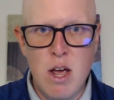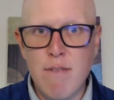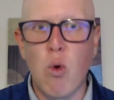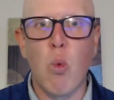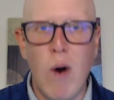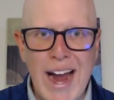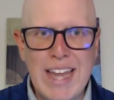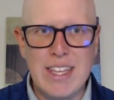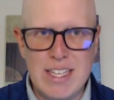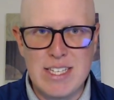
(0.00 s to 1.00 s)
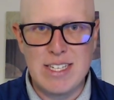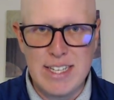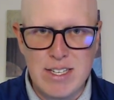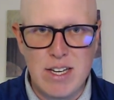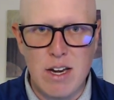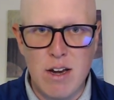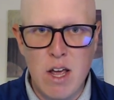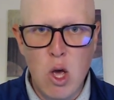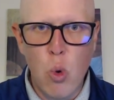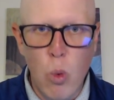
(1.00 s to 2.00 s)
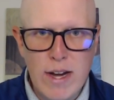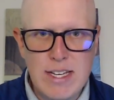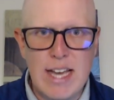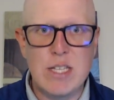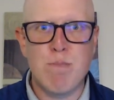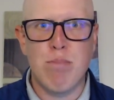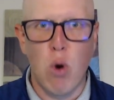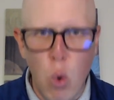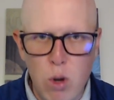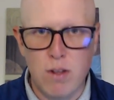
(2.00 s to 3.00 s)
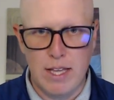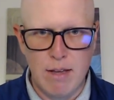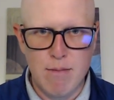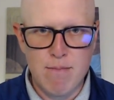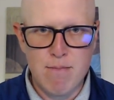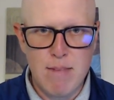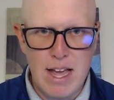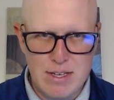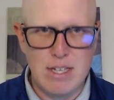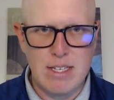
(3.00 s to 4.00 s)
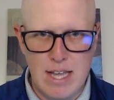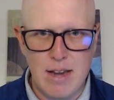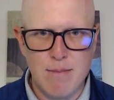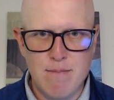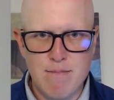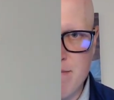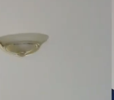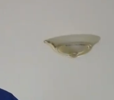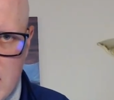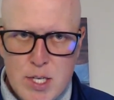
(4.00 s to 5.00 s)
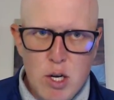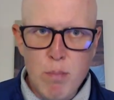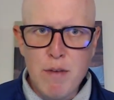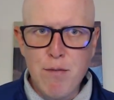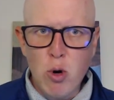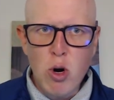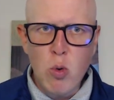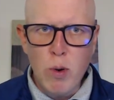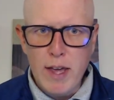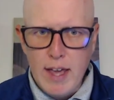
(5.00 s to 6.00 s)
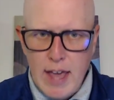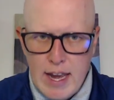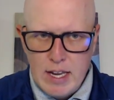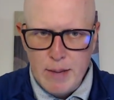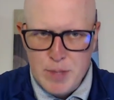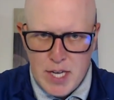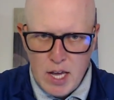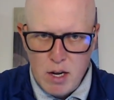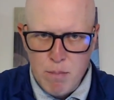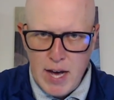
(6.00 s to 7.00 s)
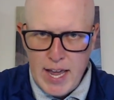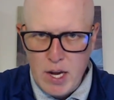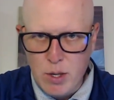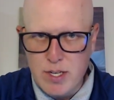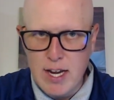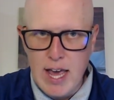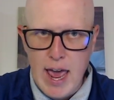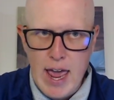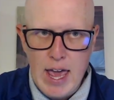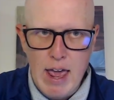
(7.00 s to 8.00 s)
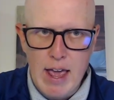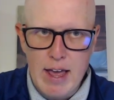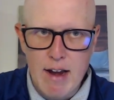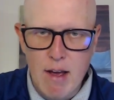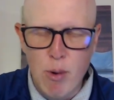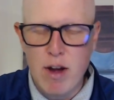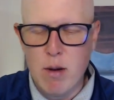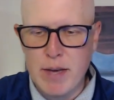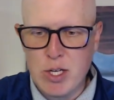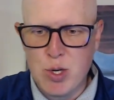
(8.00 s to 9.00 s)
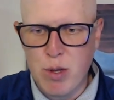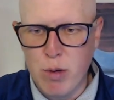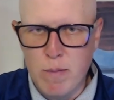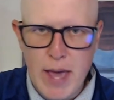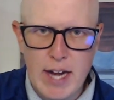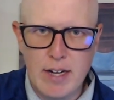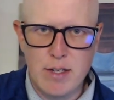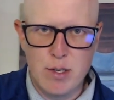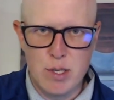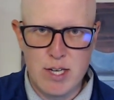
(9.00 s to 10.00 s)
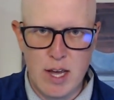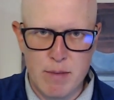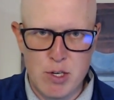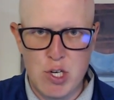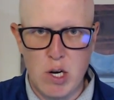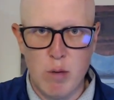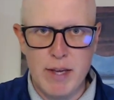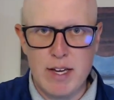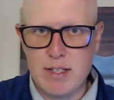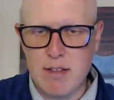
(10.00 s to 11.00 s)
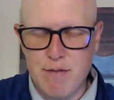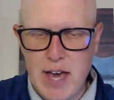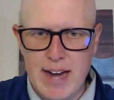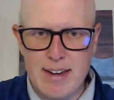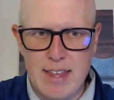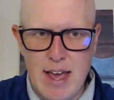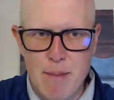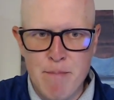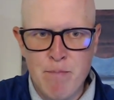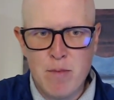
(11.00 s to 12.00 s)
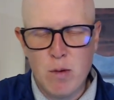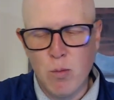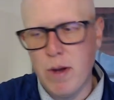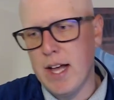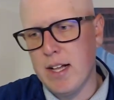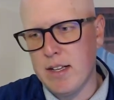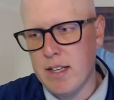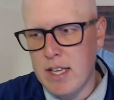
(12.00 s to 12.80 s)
for why this season went as poorly as it did. So before we end up saying goodbye here today, and I wanted to make sure that we made it a 2 segment show because of the fact that, well,